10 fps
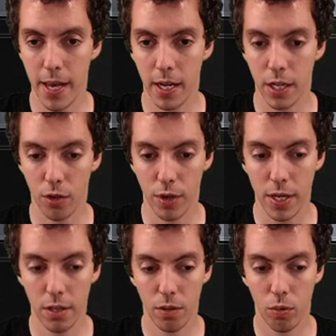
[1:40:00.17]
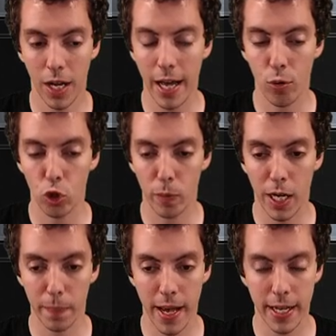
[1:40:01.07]
I agree. We're not at
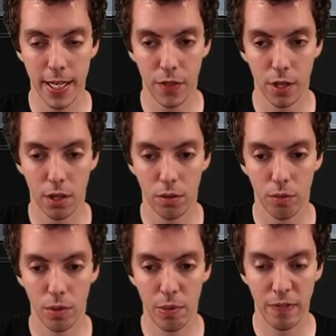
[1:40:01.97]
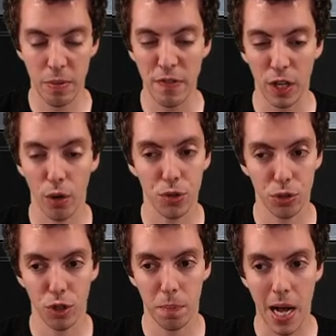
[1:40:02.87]
Ulamog mana yet though. We have like we have like
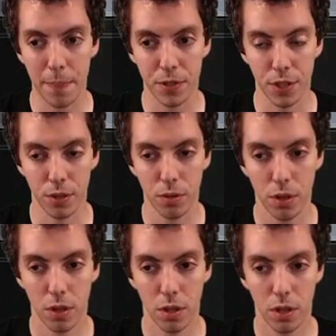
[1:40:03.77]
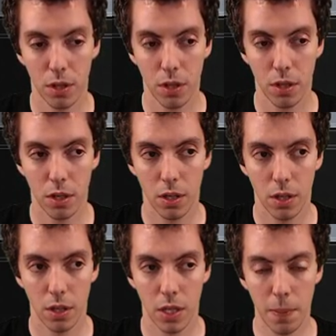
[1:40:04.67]
Ostone to pop too.
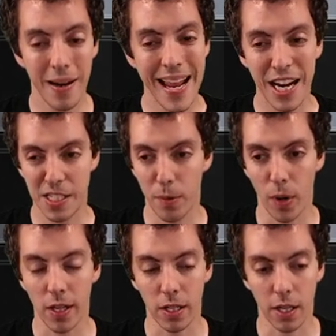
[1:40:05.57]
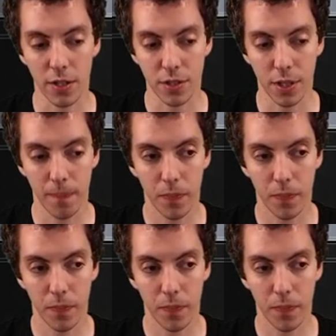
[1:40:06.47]
It might actually be Relic, honestly.